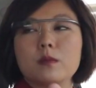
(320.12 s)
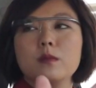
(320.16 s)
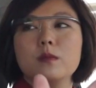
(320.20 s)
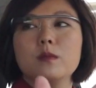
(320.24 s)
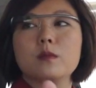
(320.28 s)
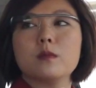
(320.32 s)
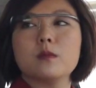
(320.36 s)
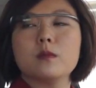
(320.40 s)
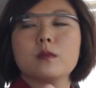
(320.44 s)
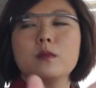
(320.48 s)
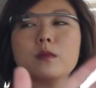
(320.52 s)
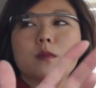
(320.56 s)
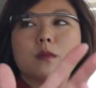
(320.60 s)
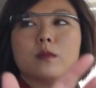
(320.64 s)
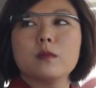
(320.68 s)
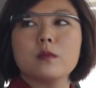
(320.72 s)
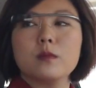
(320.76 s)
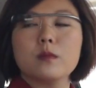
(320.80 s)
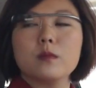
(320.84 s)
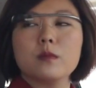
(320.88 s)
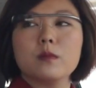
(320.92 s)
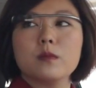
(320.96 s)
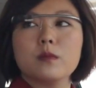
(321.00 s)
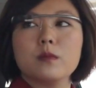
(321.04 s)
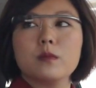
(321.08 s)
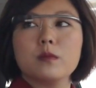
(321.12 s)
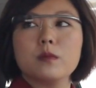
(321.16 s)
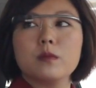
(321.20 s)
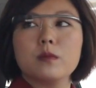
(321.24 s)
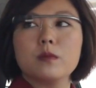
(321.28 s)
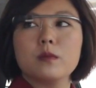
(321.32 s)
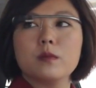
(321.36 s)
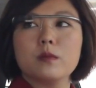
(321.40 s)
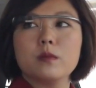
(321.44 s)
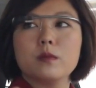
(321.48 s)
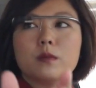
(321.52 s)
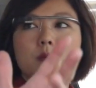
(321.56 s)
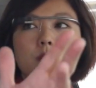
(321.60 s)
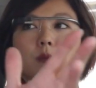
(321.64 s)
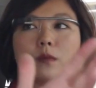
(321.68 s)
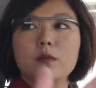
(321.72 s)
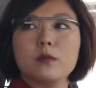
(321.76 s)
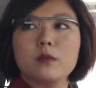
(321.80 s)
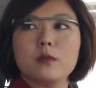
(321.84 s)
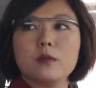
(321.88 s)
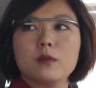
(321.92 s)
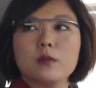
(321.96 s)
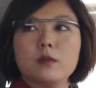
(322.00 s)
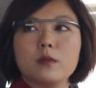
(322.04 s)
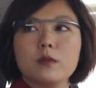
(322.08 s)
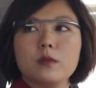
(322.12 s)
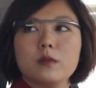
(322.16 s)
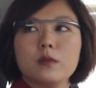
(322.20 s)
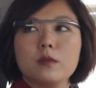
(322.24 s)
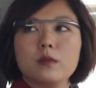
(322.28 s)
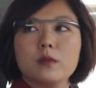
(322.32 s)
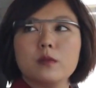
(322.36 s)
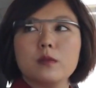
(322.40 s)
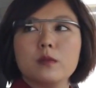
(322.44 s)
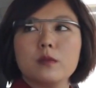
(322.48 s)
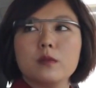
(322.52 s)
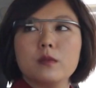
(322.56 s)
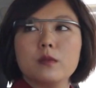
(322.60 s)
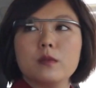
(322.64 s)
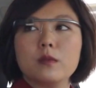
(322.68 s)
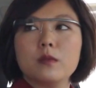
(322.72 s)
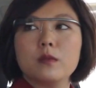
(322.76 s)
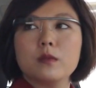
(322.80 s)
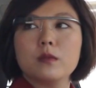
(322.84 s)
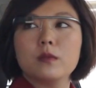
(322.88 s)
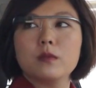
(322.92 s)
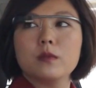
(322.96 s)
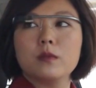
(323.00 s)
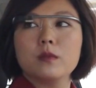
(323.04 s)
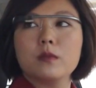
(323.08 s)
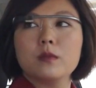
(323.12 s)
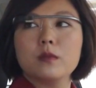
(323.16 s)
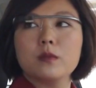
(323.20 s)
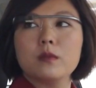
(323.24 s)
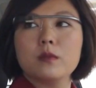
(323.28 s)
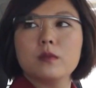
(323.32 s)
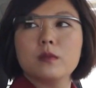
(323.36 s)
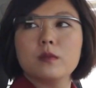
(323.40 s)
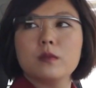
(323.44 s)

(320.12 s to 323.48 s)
in that truck then you would turn off at the next exit.